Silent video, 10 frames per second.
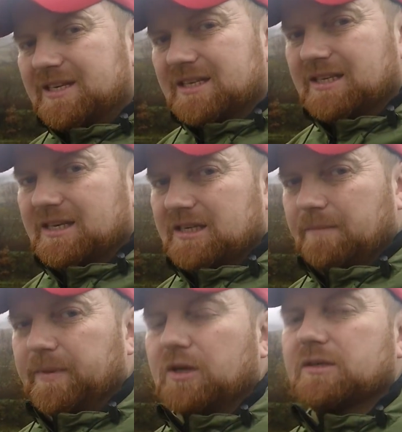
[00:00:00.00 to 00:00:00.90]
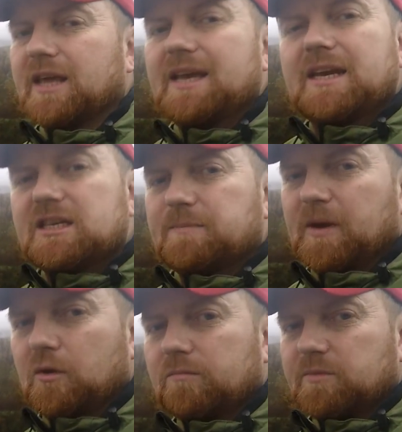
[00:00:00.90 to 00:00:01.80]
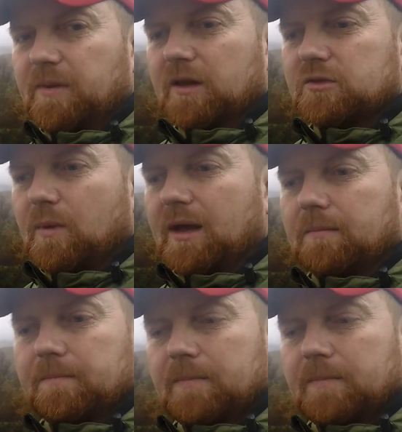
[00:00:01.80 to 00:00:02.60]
to sit in, because they need to be comfortable as well.